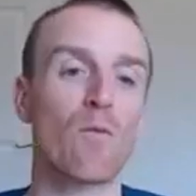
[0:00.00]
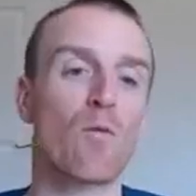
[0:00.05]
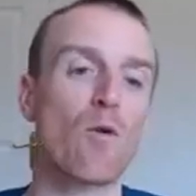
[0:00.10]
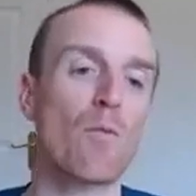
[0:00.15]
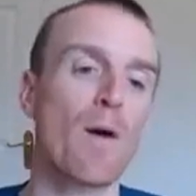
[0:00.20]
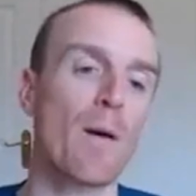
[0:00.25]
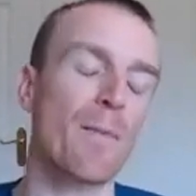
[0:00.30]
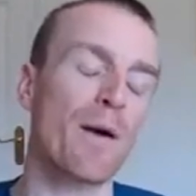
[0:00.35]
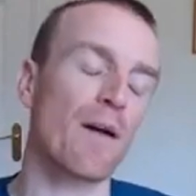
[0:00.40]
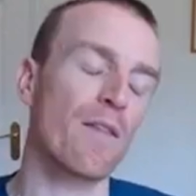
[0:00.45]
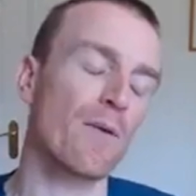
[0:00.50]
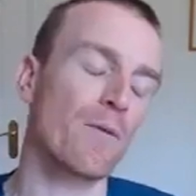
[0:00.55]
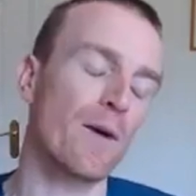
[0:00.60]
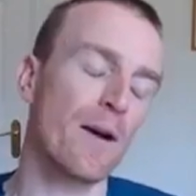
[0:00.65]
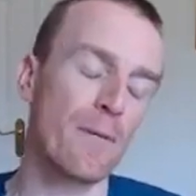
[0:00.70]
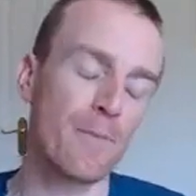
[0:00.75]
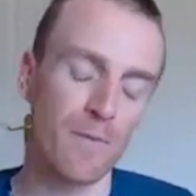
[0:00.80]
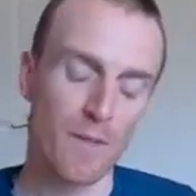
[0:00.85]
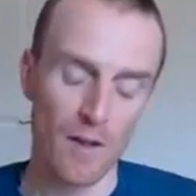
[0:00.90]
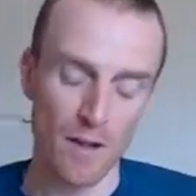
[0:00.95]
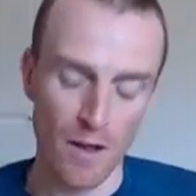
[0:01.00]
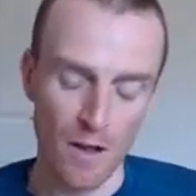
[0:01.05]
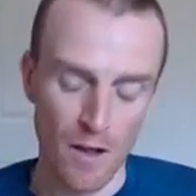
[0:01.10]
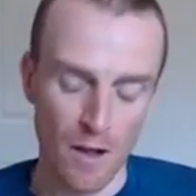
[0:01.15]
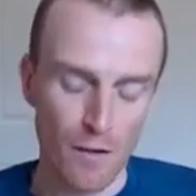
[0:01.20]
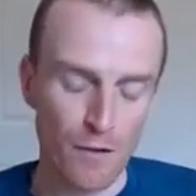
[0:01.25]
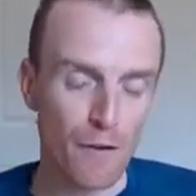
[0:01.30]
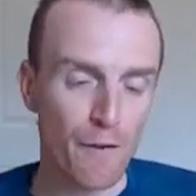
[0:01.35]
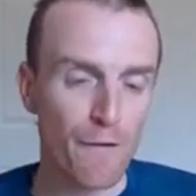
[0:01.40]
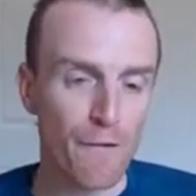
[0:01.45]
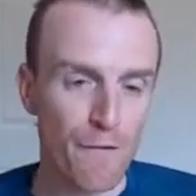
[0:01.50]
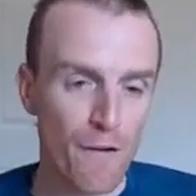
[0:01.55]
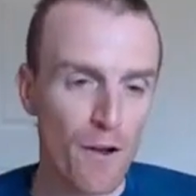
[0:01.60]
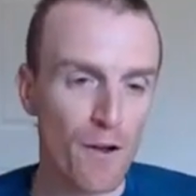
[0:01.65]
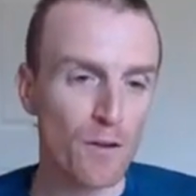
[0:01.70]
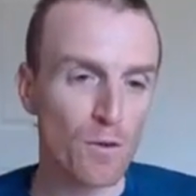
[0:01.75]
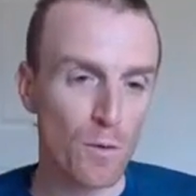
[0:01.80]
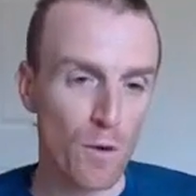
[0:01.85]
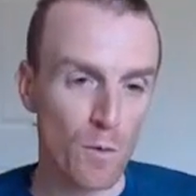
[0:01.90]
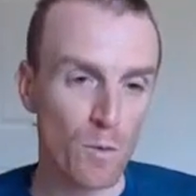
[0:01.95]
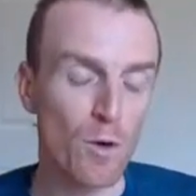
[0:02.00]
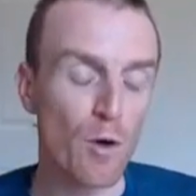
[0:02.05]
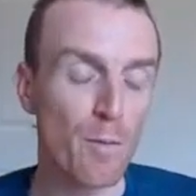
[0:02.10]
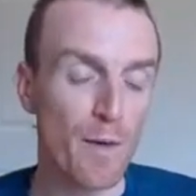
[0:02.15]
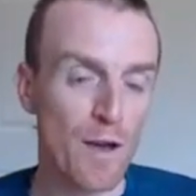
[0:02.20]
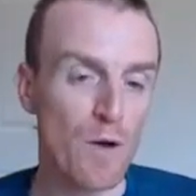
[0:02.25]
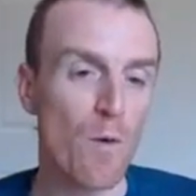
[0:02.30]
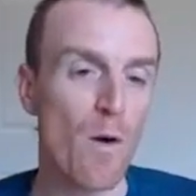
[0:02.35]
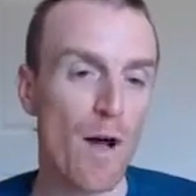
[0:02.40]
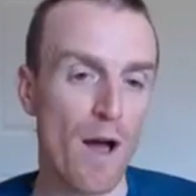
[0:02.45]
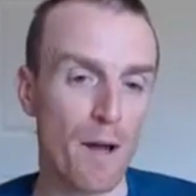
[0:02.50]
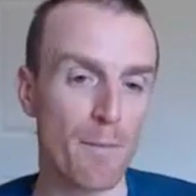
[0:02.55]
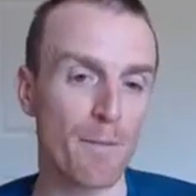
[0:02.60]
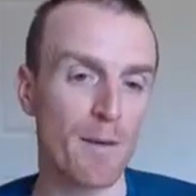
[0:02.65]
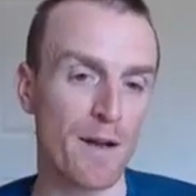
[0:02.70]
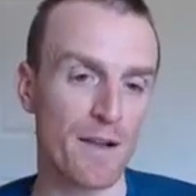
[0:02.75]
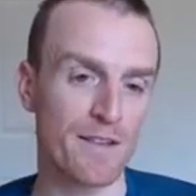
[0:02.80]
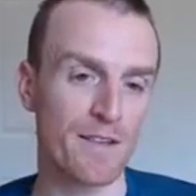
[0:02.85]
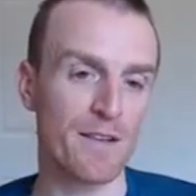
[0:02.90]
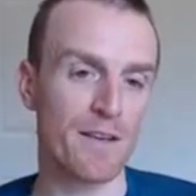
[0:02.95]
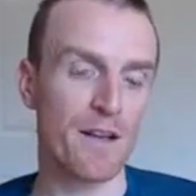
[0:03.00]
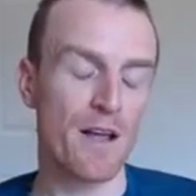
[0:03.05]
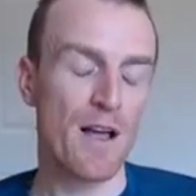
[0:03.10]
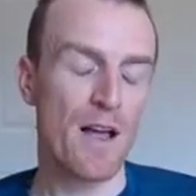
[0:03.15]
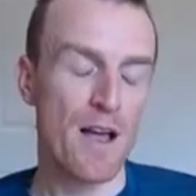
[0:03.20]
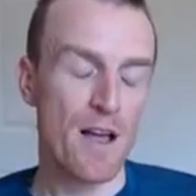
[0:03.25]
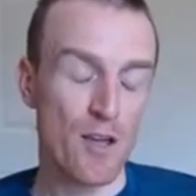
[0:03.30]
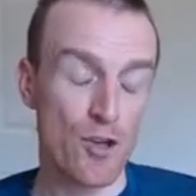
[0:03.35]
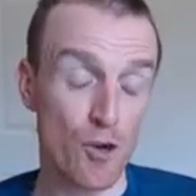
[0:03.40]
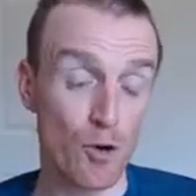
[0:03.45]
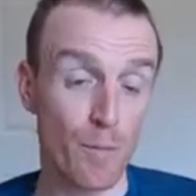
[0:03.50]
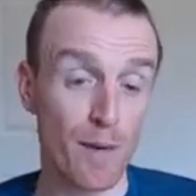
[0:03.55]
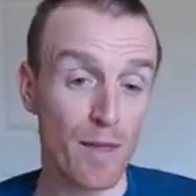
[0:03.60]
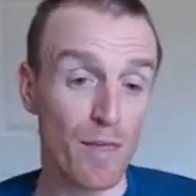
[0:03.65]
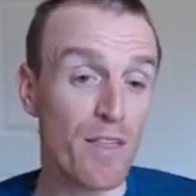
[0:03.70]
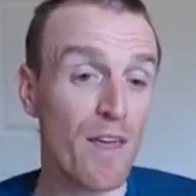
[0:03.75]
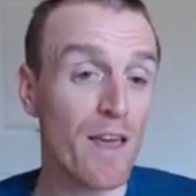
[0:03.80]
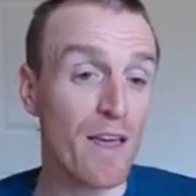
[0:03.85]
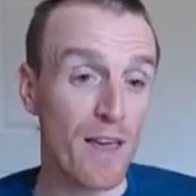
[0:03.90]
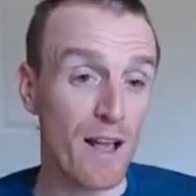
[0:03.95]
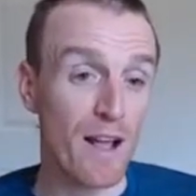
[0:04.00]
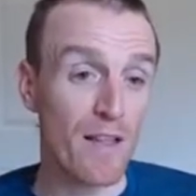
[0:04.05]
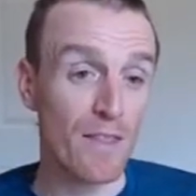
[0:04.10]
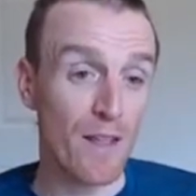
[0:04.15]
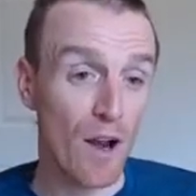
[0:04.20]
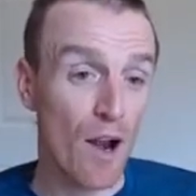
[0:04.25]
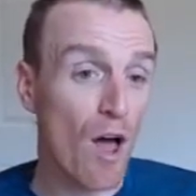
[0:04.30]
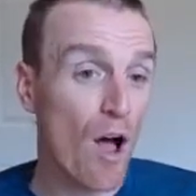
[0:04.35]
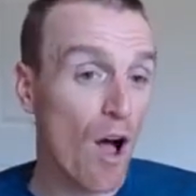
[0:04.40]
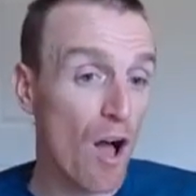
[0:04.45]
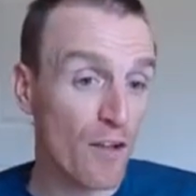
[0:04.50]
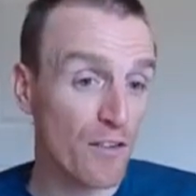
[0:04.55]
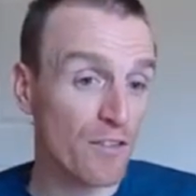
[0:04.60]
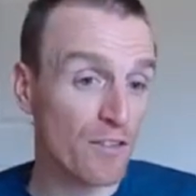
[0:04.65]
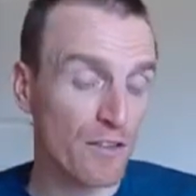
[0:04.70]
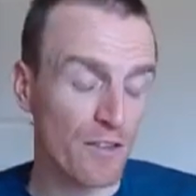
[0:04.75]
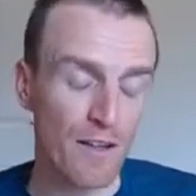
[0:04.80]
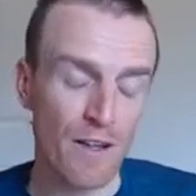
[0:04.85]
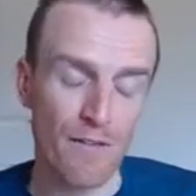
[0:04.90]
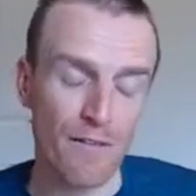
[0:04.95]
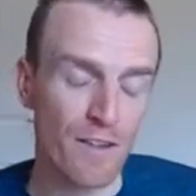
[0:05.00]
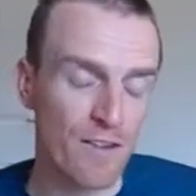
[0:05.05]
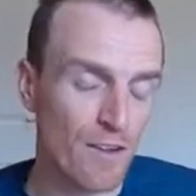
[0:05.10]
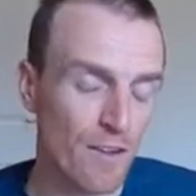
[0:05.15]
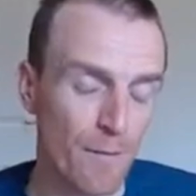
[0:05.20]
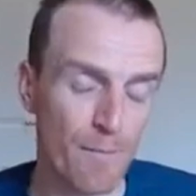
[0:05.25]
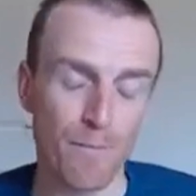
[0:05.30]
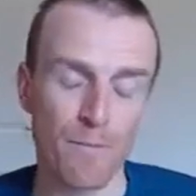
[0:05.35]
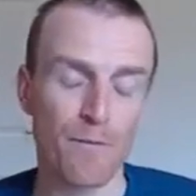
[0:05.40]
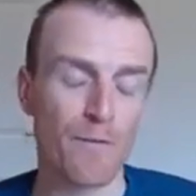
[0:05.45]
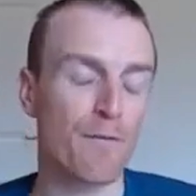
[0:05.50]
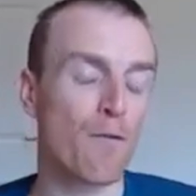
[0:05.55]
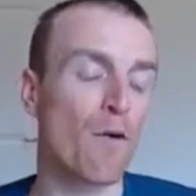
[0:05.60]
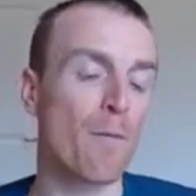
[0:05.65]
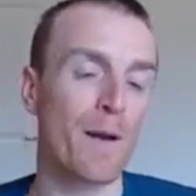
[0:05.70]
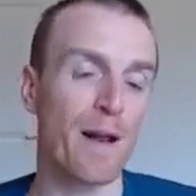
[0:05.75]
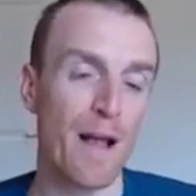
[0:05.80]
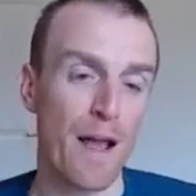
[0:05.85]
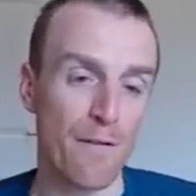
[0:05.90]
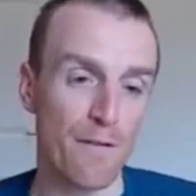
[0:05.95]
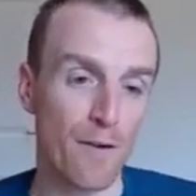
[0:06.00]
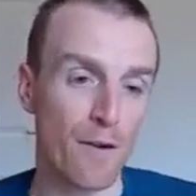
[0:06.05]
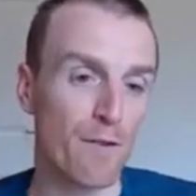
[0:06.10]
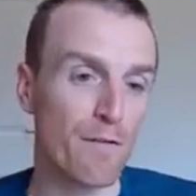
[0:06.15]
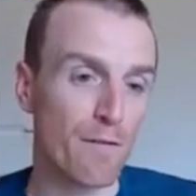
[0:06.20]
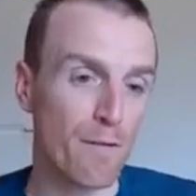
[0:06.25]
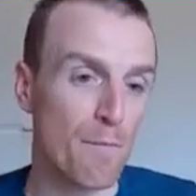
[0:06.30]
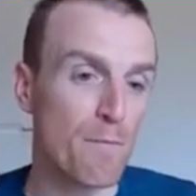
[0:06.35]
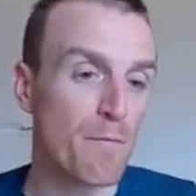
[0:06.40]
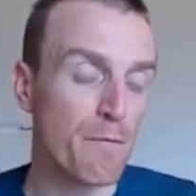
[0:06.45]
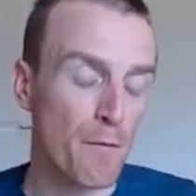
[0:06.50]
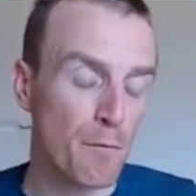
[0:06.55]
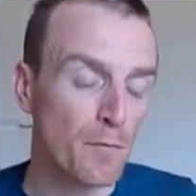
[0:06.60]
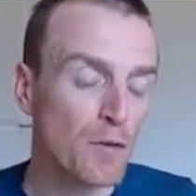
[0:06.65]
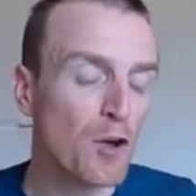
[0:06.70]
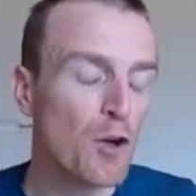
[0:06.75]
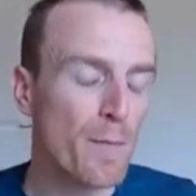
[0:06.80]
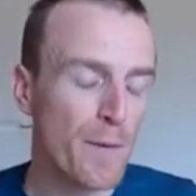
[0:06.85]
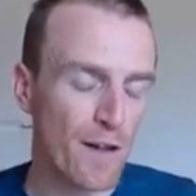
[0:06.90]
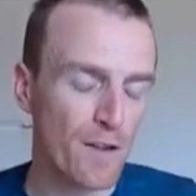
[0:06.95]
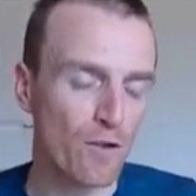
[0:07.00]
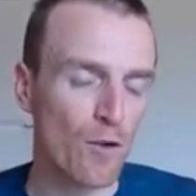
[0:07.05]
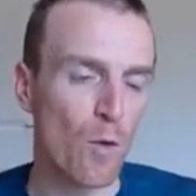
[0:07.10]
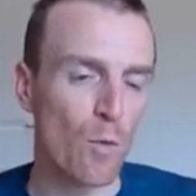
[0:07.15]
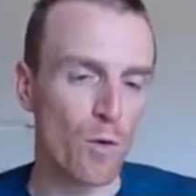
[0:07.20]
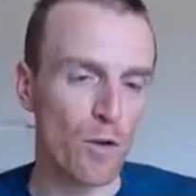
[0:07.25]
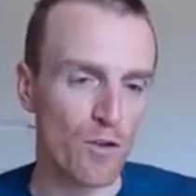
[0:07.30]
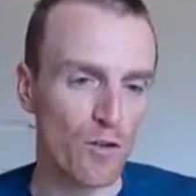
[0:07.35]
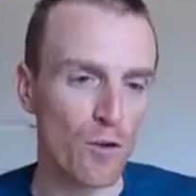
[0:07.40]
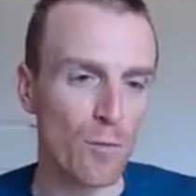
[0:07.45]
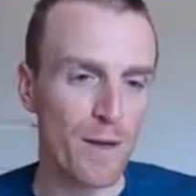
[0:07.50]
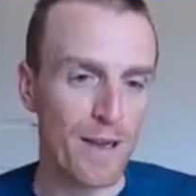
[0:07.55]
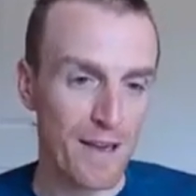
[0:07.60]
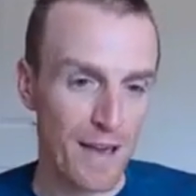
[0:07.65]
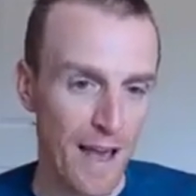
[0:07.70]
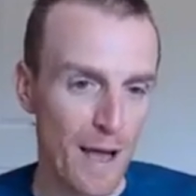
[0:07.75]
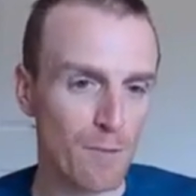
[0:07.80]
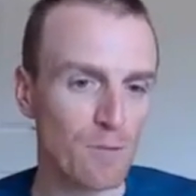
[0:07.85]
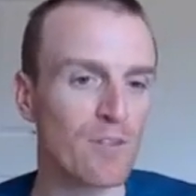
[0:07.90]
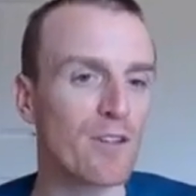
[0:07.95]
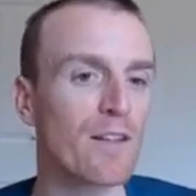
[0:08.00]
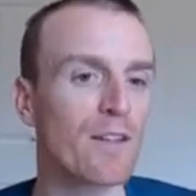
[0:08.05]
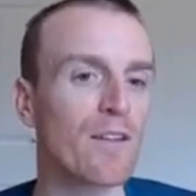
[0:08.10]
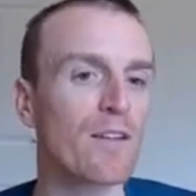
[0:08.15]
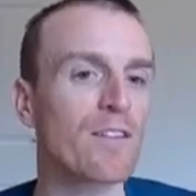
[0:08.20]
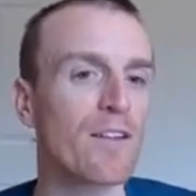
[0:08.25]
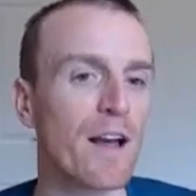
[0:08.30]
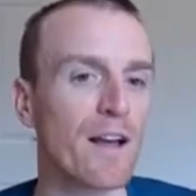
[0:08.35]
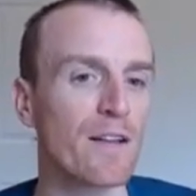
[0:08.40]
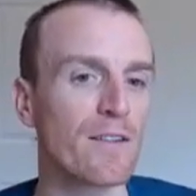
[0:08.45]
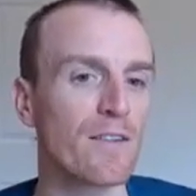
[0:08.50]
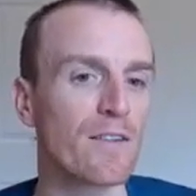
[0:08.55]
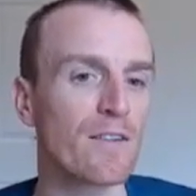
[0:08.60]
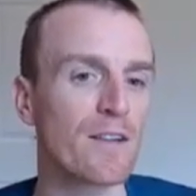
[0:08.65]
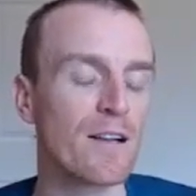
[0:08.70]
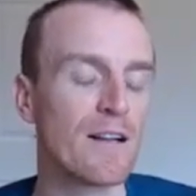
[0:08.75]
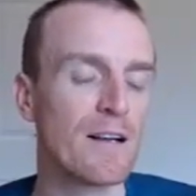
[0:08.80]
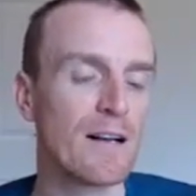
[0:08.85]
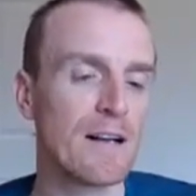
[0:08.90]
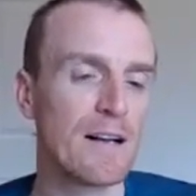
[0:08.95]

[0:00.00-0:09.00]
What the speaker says: that warm up out of the way. So the first one will be quite unpleasant. You'll be thinking in the last, if it's a 4 minute effort, from 2 minutes onwards, you'll be counting the seconds.